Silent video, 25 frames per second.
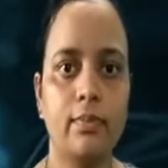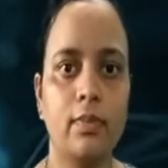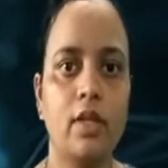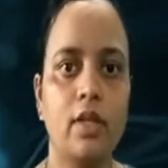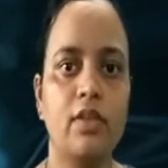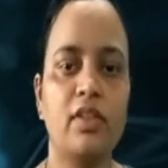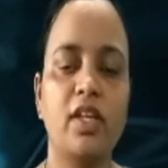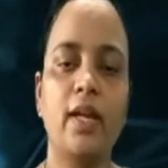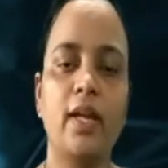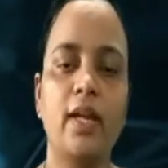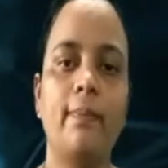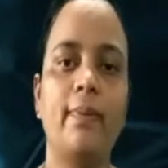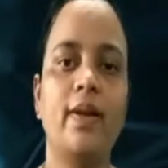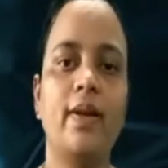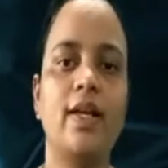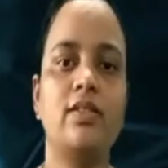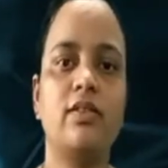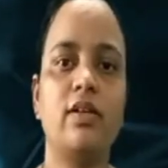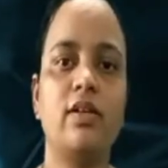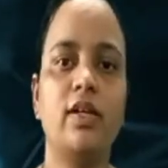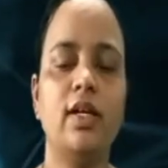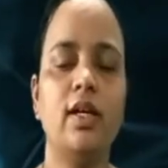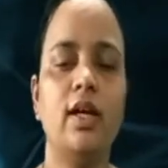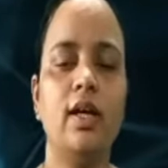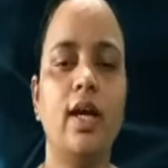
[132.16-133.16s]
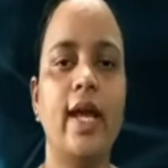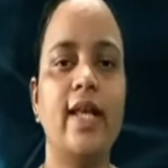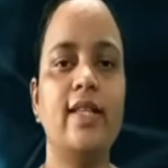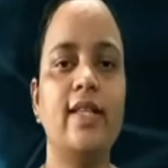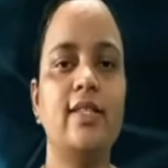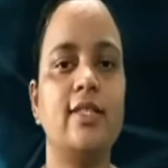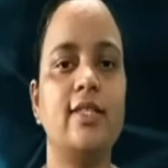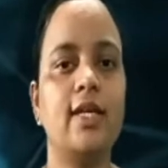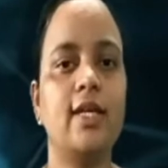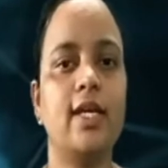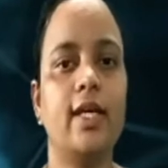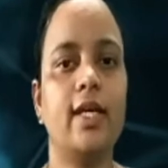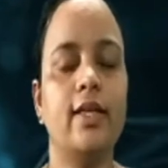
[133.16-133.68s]
c plus 3, and
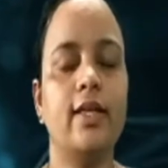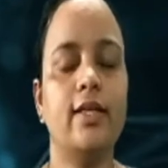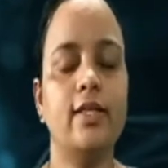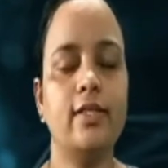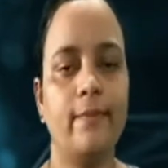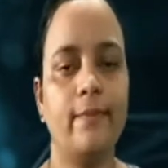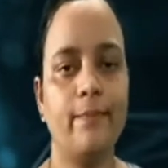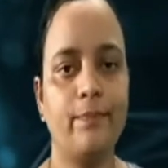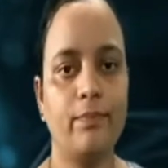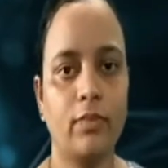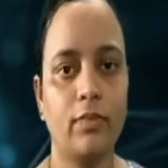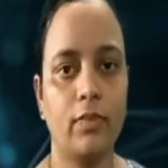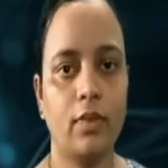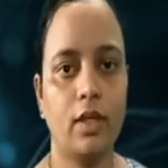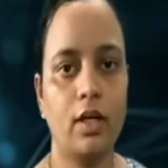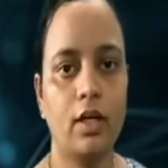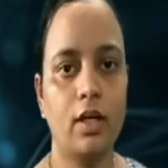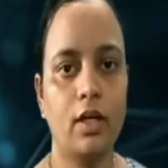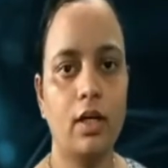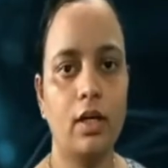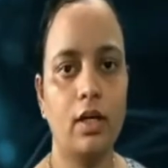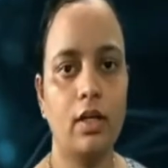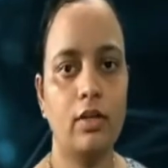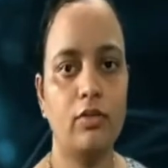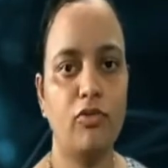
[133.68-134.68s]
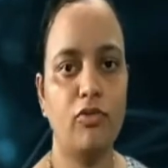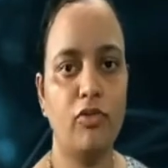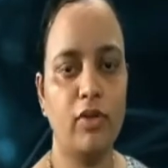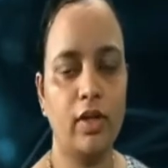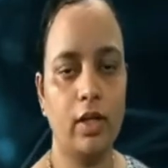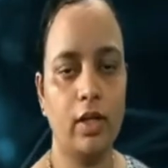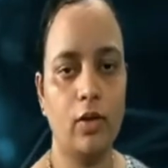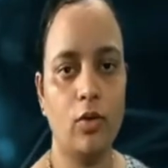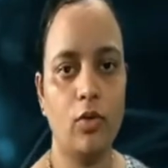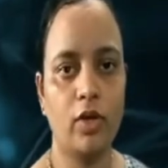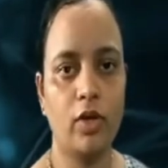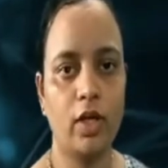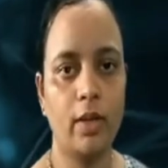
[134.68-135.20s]
c is 3.
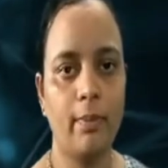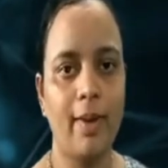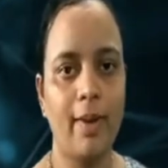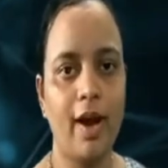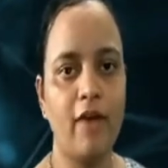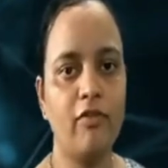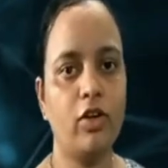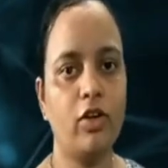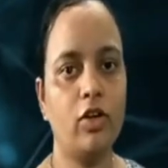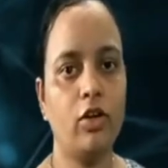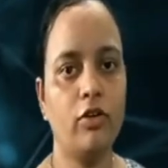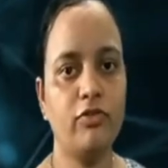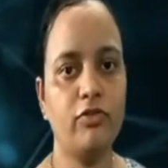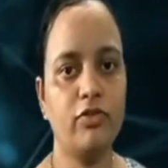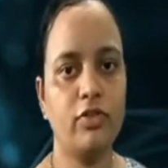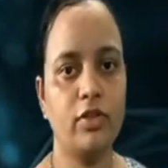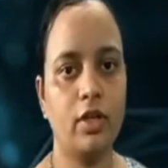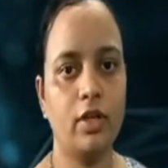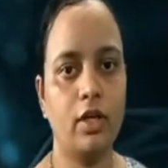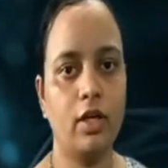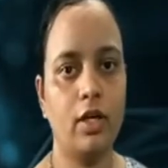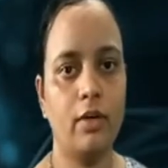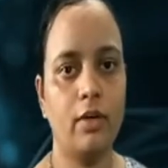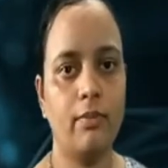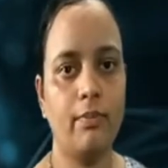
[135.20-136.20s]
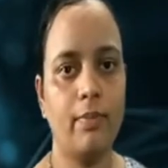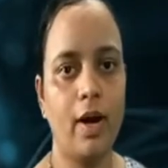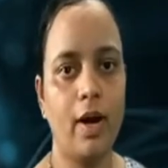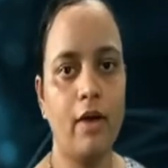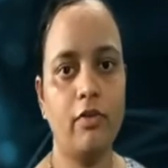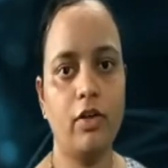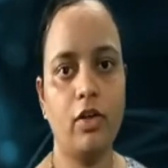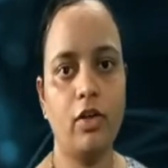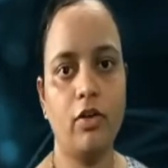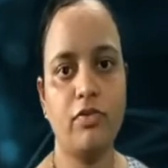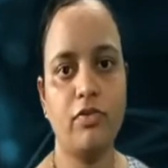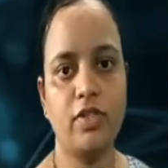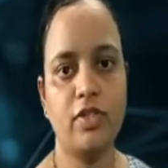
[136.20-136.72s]
Okay, power of
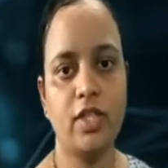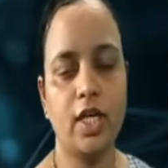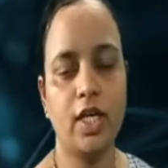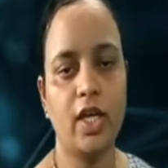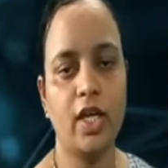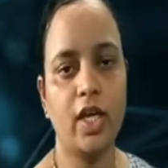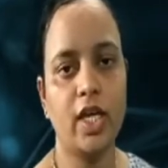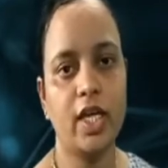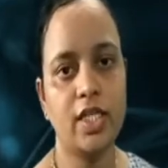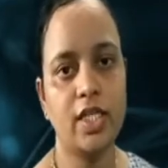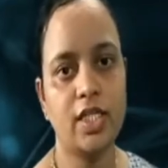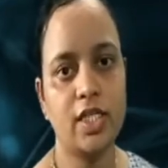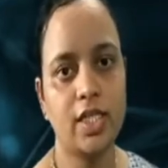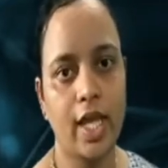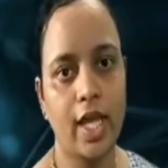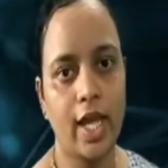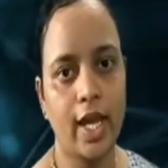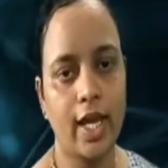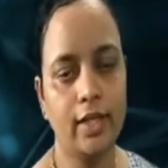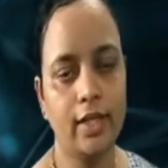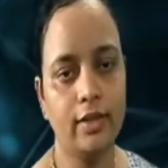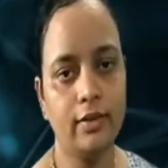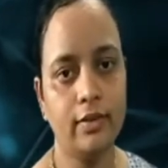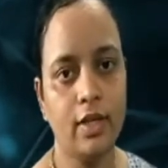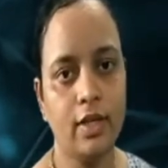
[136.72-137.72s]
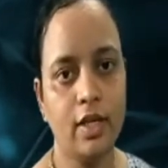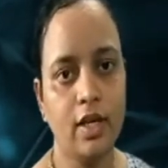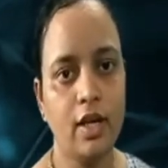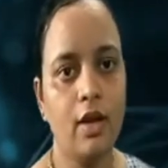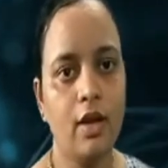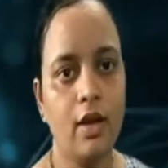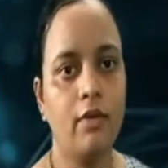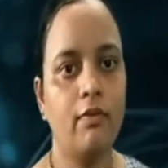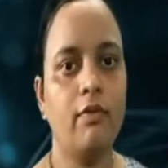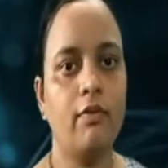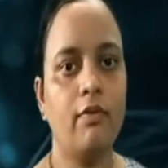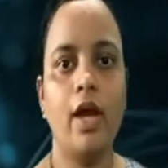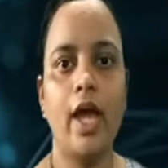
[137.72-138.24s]
c is n,
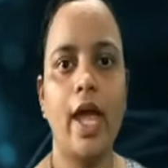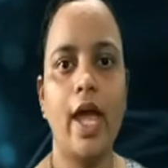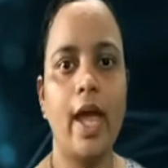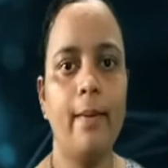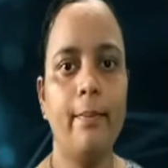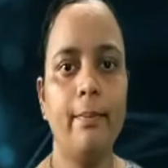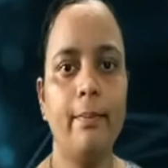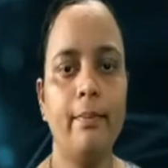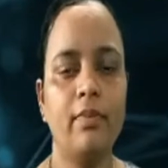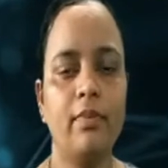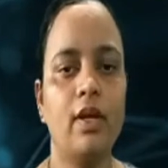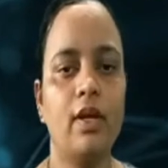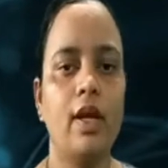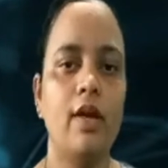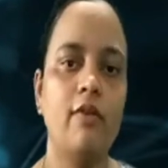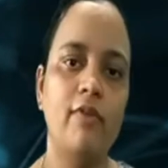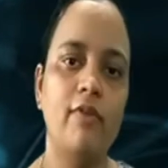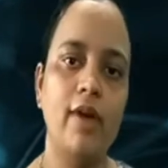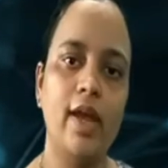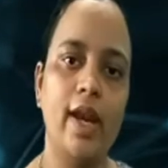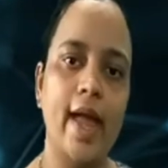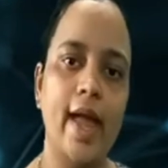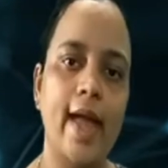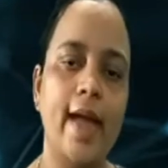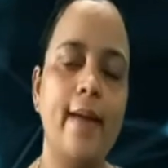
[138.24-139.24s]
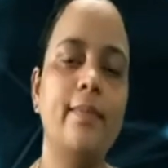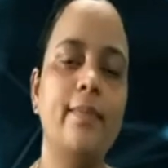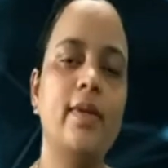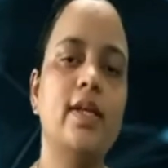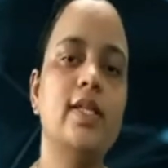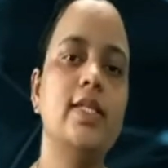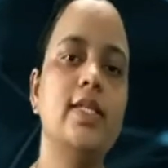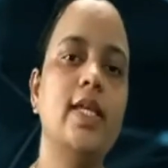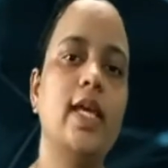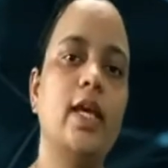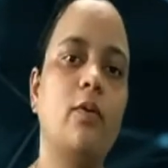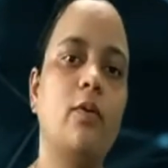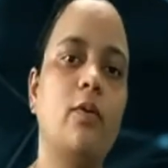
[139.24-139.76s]
where m, where m
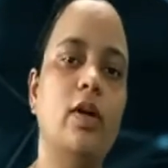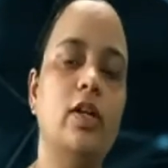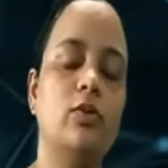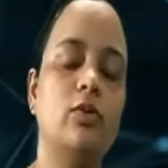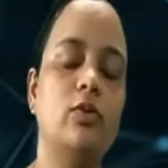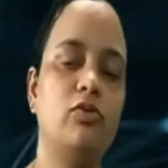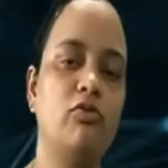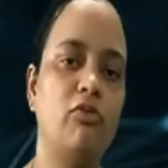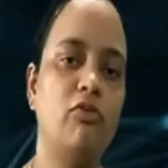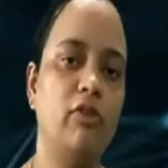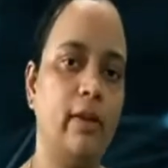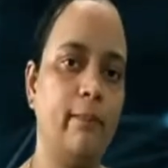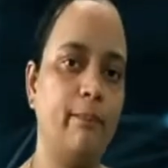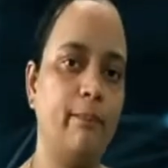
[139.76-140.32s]
is equal to 3.